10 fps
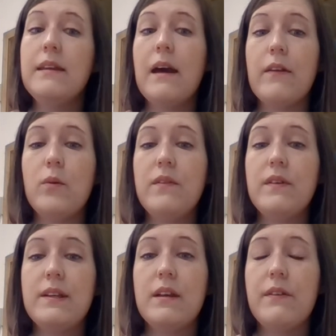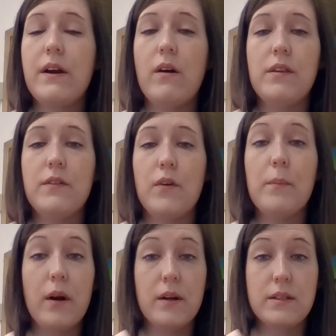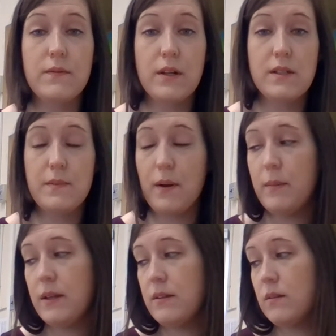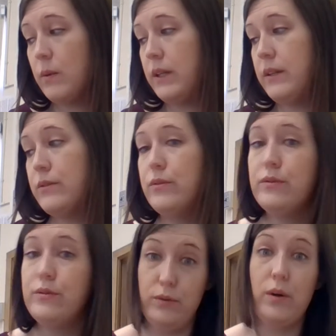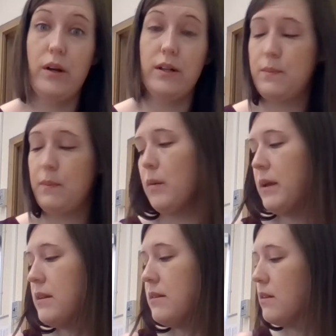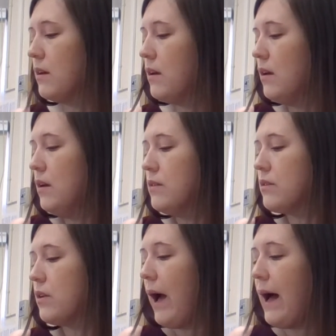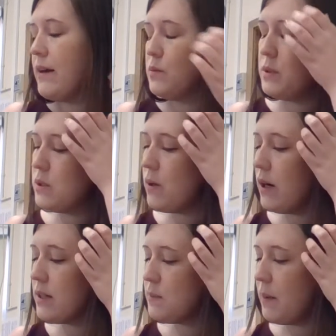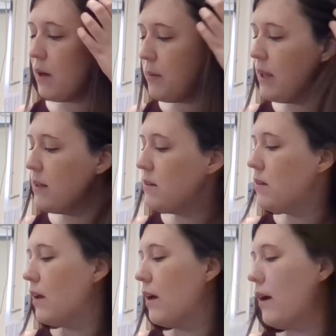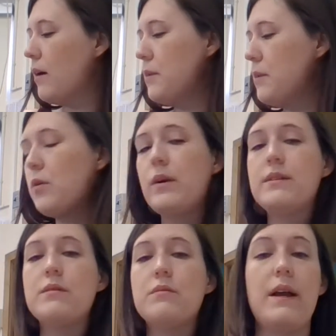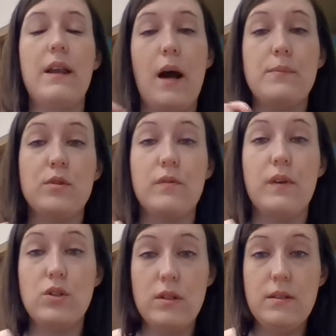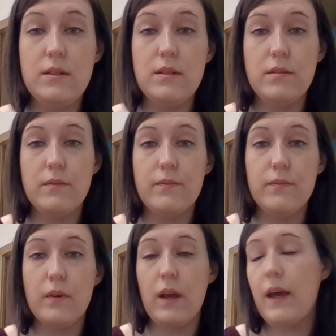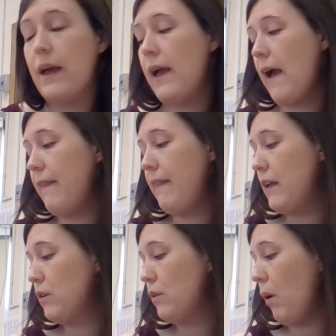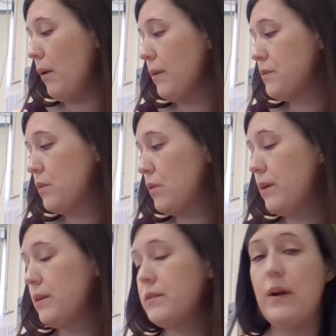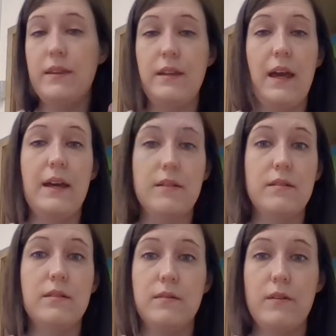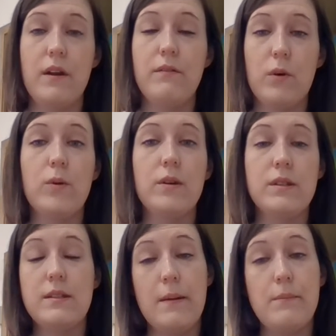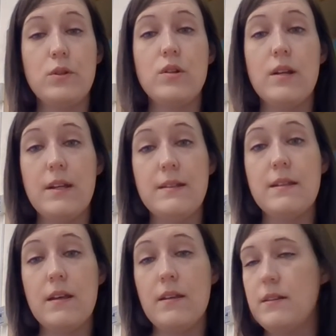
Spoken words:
Now that we've identified all the different parts of our experiment, we need to do our experiment. So as we do our experiment, you're going to write observations, okay? And then you're also going to, at the end, right, record the temperature in